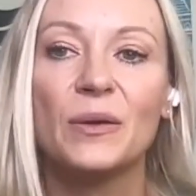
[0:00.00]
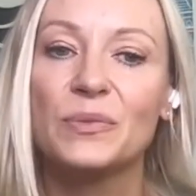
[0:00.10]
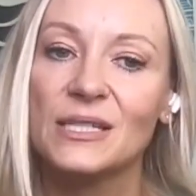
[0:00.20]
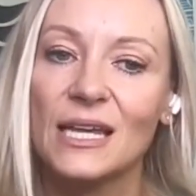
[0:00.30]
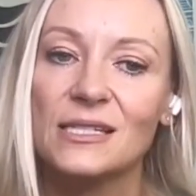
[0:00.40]

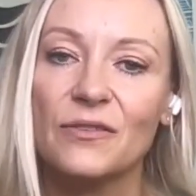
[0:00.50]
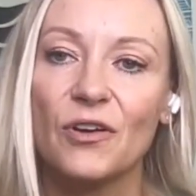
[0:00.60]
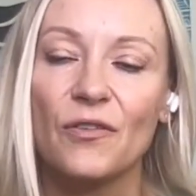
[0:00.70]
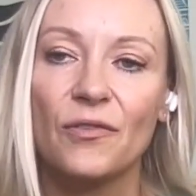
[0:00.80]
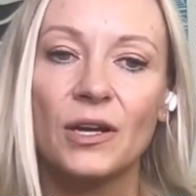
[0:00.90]
obsessive
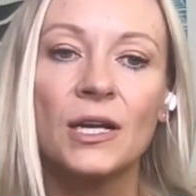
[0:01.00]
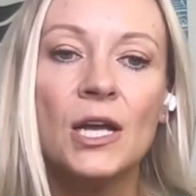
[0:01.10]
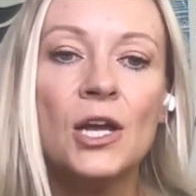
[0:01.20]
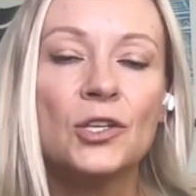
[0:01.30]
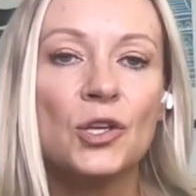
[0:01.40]
over it.
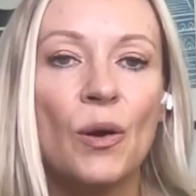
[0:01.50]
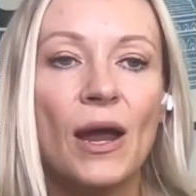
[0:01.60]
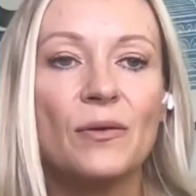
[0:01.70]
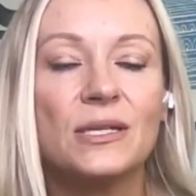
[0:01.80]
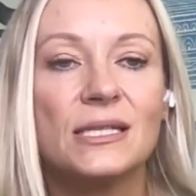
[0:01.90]
So
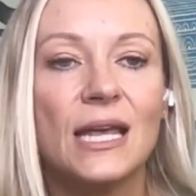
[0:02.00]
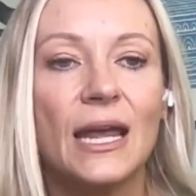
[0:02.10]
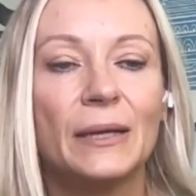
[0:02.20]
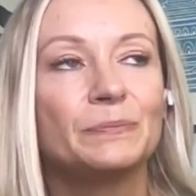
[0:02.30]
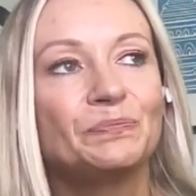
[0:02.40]
I always
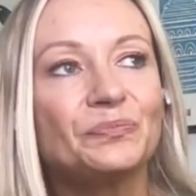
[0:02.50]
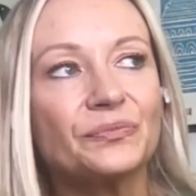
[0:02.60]
say,